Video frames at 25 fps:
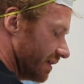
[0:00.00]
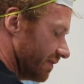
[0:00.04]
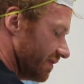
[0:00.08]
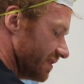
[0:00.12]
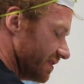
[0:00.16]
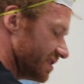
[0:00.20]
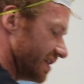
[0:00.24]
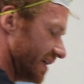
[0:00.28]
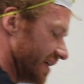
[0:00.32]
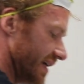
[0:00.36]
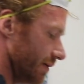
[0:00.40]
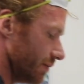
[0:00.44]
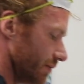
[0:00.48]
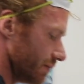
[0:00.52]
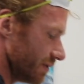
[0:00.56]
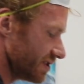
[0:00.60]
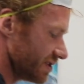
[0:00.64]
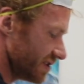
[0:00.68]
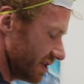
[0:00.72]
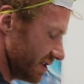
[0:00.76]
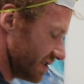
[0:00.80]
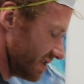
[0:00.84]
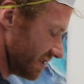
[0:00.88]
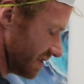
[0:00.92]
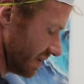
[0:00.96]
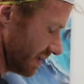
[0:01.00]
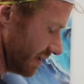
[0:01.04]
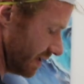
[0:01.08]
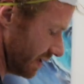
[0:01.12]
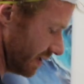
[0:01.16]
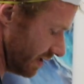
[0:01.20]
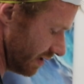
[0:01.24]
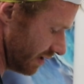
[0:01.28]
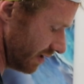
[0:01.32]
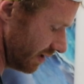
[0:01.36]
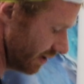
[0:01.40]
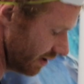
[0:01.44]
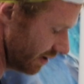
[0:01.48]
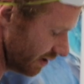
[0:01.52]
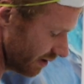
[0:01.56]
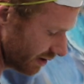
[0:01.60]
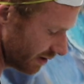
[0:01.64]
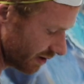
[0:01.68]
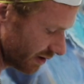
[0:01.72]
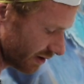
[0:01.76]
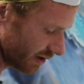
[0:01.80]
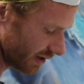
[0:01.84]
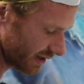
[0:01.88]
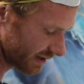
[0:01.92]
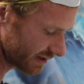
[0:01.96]
if it's heat resistant,
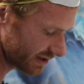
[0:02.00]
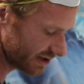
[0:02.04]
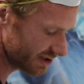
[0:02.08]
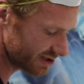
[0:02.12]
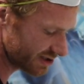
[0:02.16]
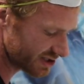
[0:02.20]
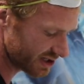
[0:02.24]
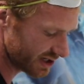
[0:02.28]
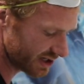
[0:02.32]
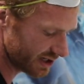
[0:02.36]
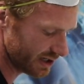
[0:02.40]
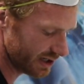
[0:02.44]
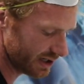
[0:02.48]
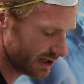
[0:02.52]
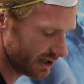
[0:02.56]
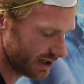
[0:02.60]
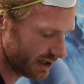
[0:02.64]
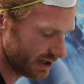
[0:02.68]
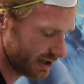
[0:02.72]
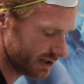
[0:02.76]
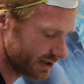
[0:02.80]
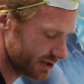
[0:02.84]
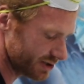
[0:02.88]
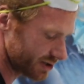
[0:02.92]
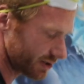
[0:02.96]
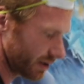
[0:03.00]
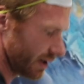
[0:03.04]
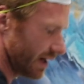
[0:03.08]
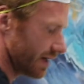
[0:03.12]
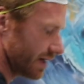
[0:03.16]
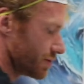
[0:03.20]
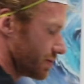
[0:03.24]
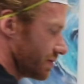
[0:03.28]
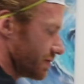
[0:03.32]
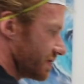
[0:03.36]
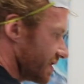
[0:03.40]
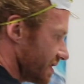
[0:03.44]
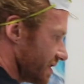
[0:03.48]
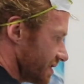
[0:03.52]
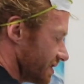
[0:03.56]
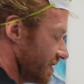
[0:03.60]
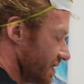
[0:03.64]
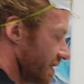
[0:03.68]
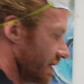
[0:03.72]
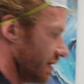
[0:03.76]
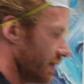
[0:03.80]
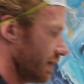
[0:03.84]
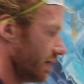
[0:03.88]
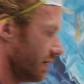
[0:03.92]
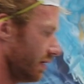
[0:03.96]
like they say, and scratch
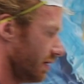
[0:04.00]
resistant,